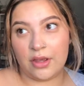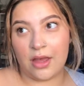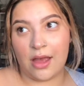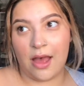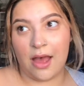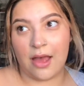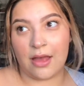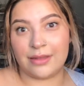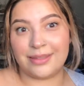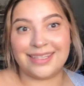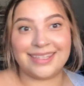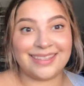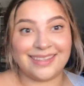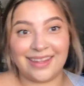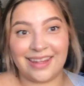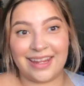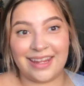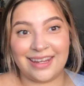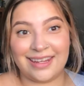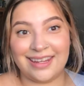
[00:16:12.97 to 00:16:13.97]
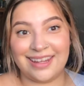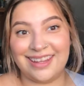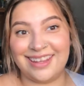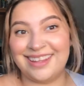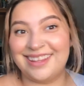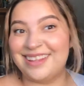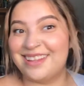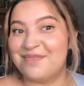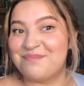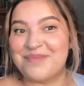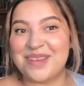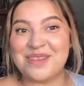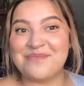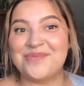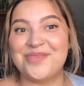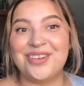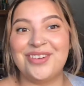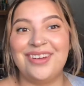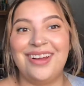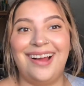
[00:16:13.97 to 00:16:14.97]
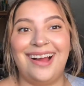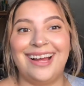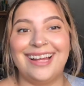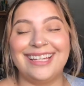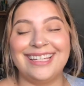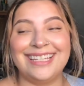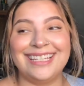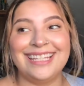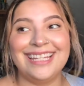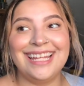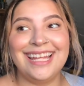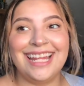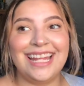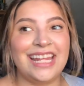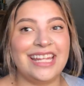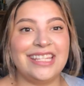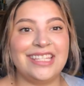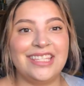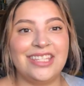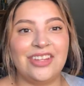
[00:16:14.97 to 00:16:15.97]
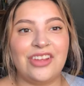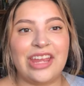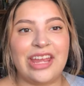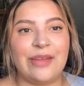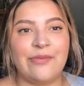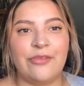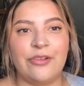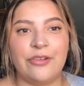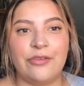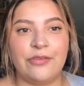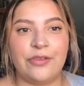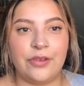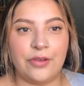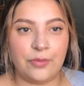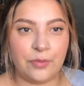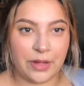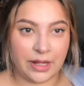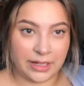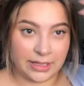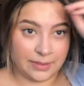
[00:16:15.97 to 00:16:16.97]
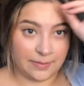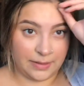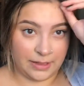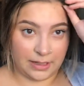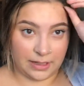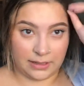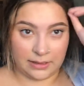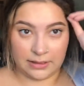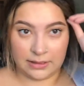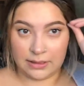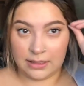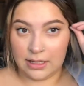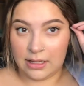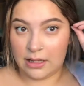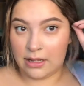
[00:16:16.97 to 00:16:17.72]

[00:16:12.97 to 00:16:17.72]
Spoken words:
Disneyland people on Instagram for food wise, because